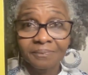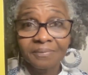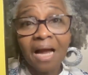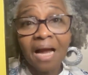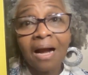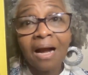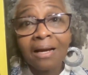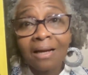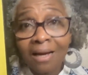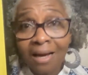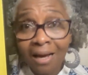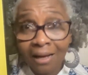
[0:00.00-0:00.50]
A
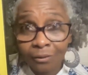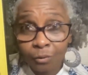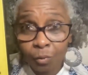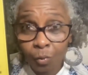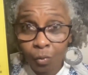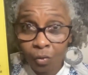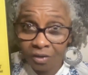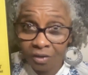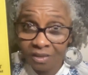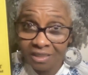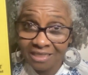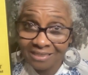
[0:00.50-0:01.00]
God
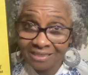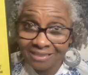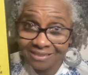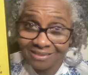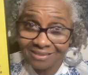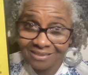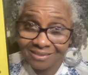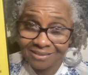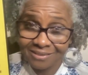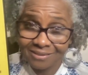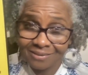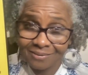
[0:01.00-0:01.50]
word
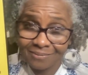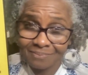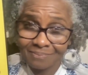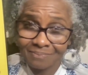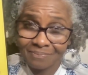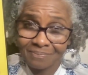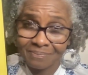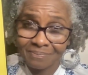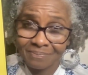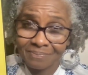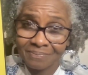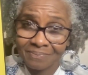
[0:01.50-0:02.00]
this.
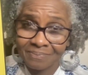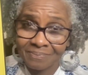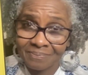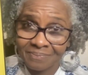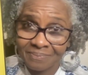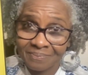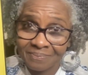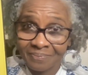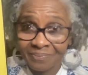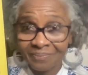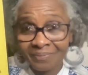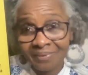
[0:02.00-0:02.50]

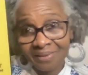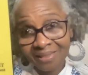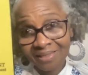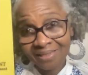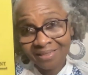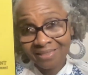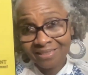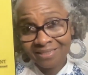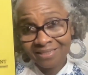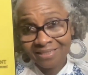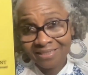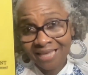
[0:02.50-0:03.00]

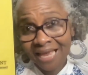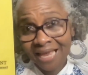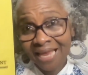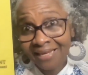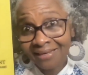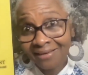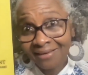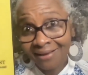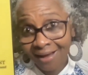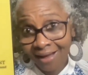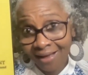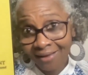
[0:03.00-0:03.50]

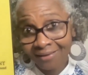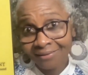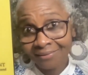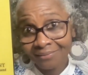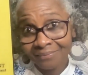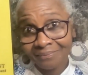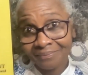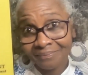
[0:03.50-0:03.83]
Thank God.